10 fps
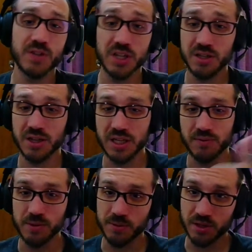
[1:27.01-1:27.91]
If did,
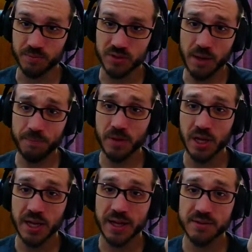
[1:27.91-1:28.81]
leave it a big thumbs up
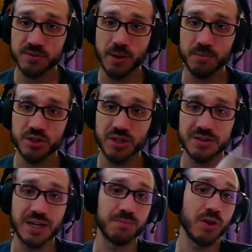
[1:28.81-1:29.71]
and subscribe my channel
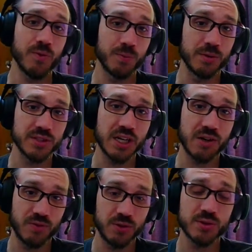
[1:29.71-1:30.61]
down below for more tech
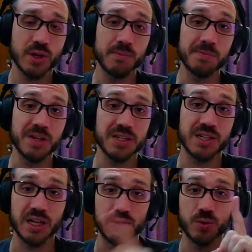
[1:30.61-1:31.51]
out videos coming up next
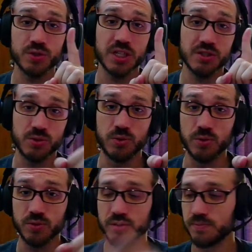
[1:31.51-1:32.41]
on Your Six
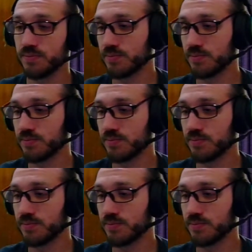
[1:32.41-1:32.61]
Studios.